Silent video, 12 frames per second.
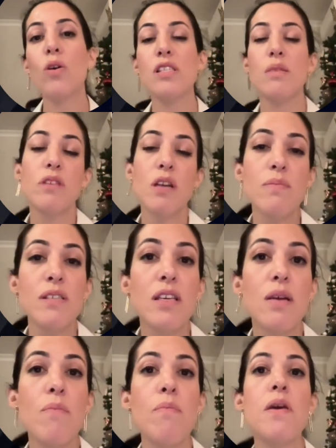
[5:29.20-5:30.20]
Or sometimes
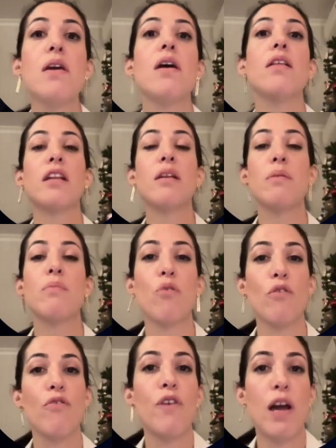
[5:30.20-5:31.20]
it can be a little bit
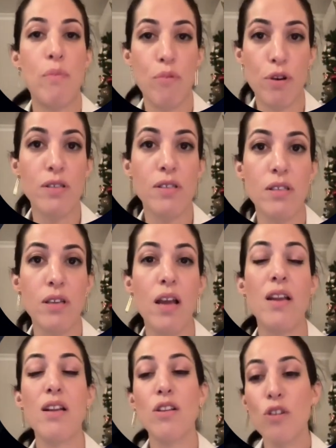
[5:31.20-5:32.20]
more fibrous
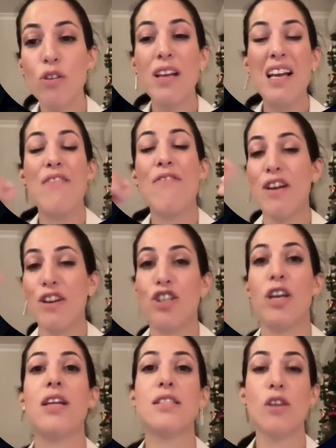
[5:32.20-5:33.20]
and look like a
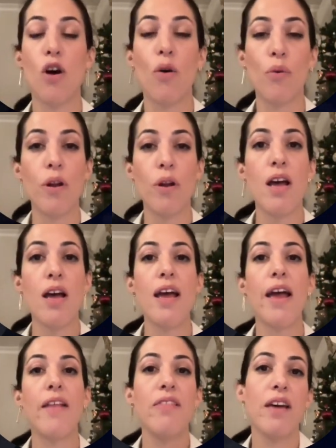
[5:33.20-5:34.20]
fascia in its own.
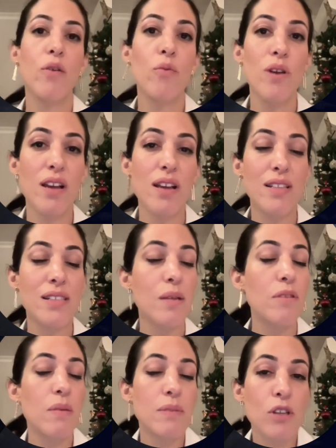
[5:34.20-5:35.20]
And then it's
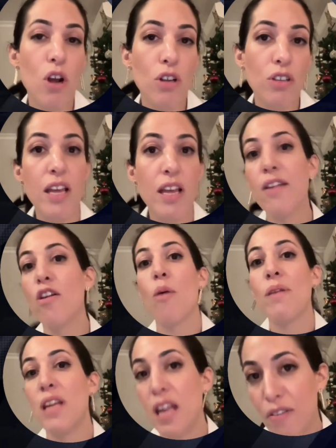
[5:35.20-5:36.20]
sometimes called the
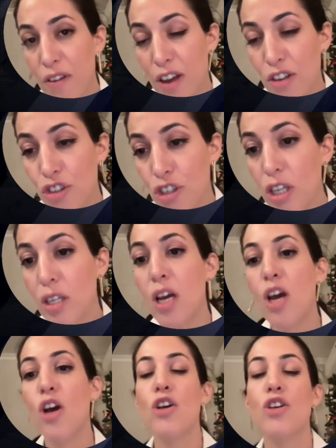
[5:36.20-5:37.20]
innominate fascia.
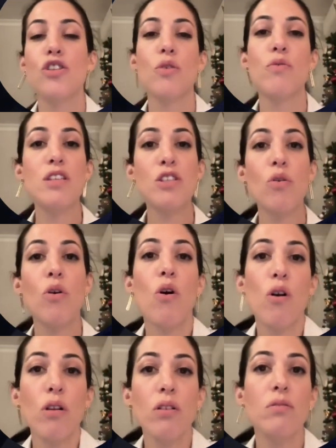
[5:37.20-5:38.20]
So these are
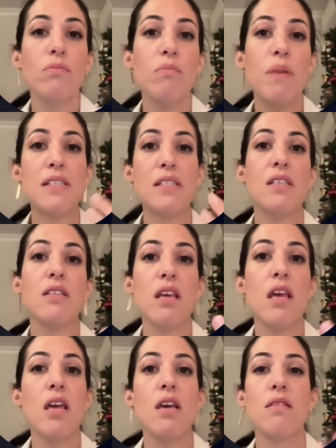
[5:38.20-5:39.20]
all
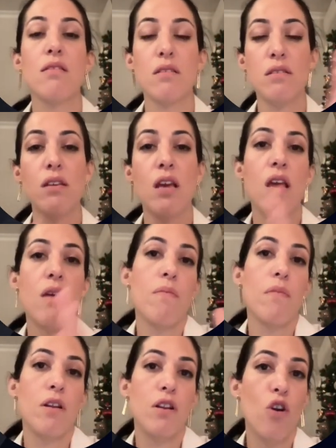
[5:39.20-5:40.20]
basically the
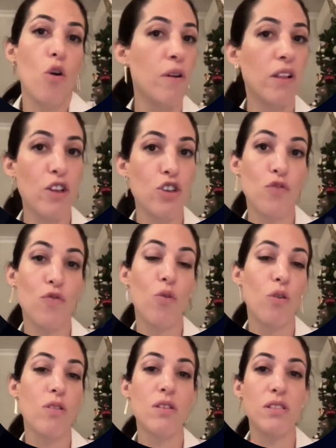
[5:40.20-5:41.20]
same nomenclature
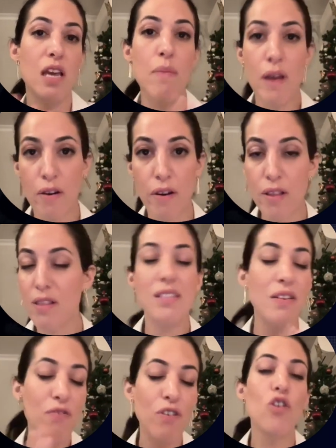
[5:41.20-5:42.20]
for the same area,
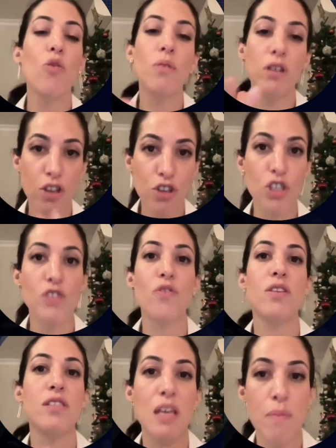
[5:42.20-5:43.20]
the different nomenclatures
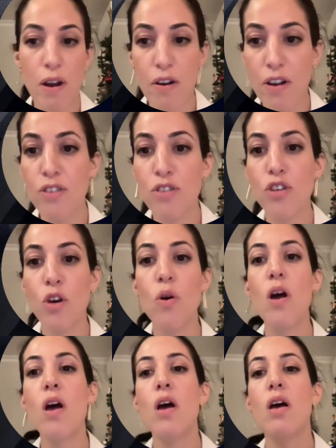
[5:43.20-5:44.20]
for the same area.
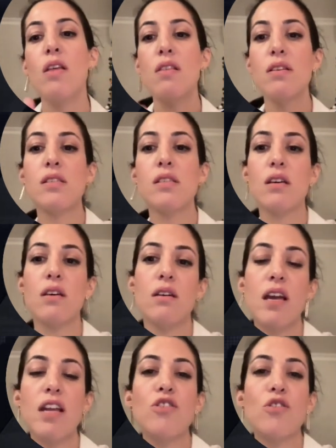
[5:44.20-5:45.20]
So this
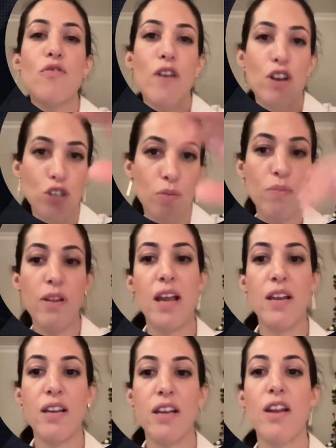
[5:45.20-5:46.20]
interfascial
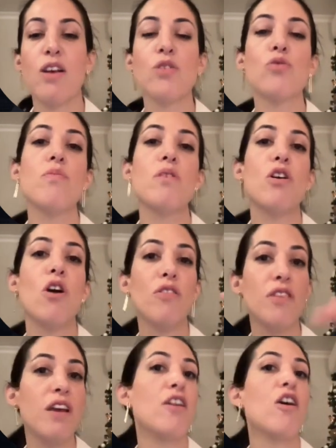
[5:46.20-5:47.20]
plane can also be
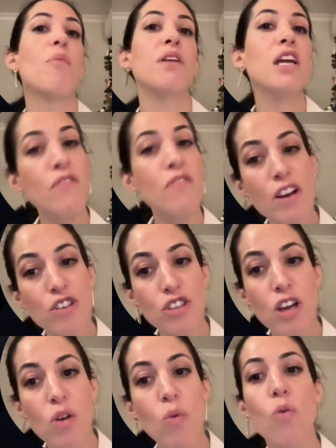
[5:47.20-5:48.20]
called the innominate
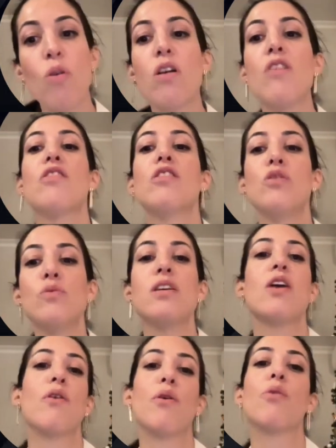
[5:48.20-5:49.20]
fascia or the
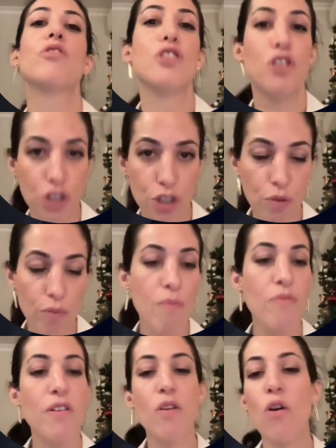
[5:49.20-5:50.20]
loose areolar tissue.
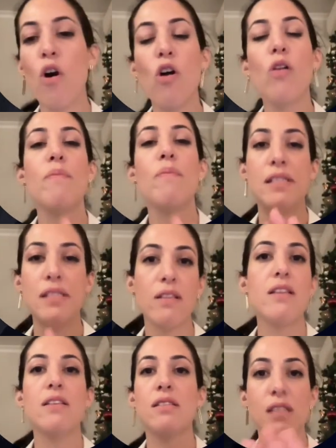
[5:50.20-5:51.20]
They're all
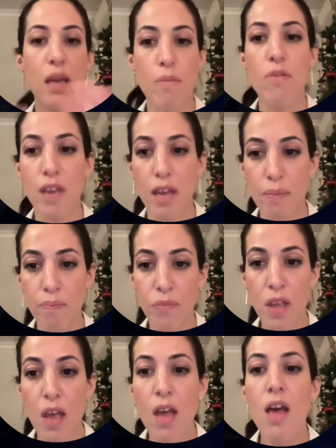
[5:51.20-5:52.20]
basically the same thing.
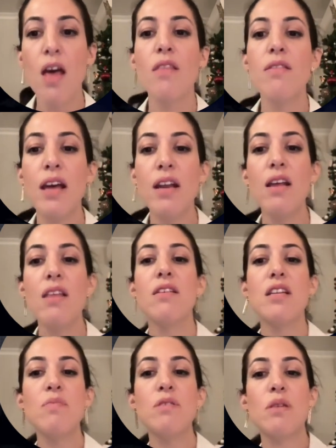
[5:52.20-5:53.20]
Then
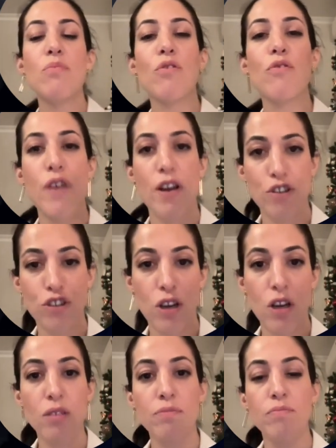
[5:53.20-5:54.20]
the deep temporal
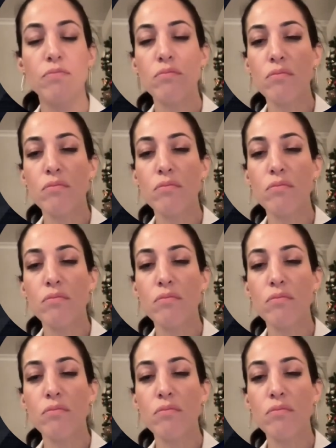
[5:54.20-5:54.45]
fascia